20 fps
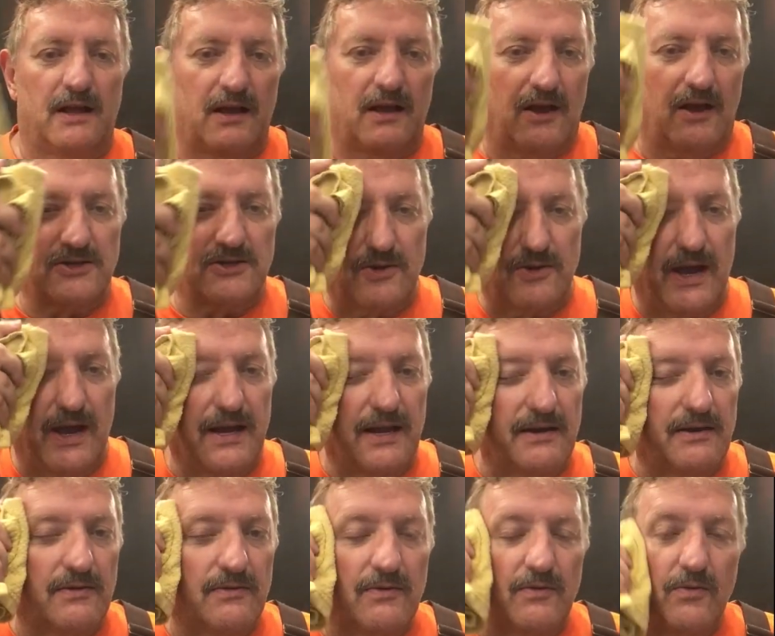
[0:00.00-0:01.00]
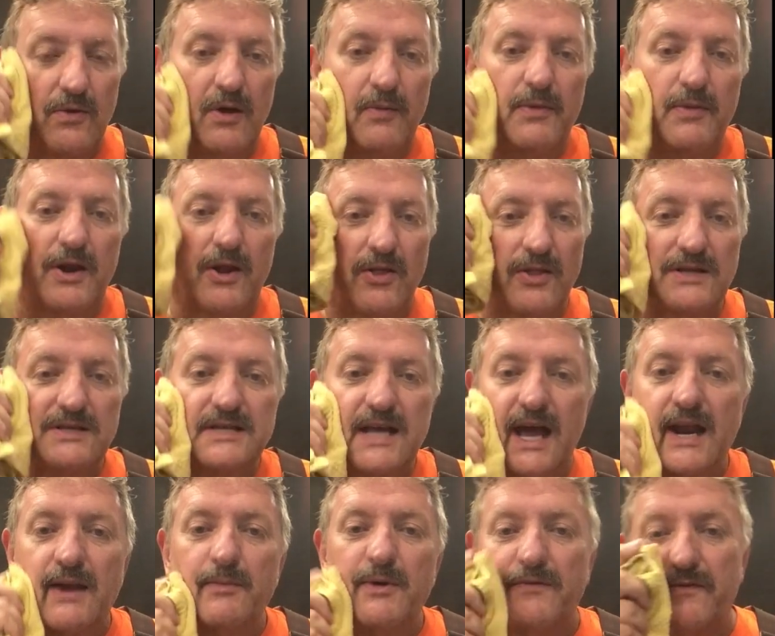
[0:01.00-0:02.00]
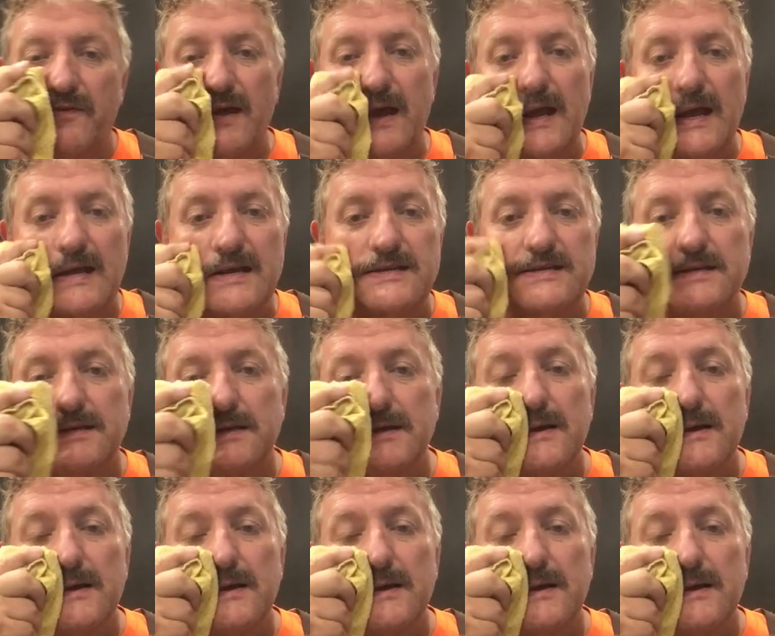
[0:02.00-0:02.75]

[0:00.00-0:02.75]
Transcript: Also, I can rub it on the side of my face.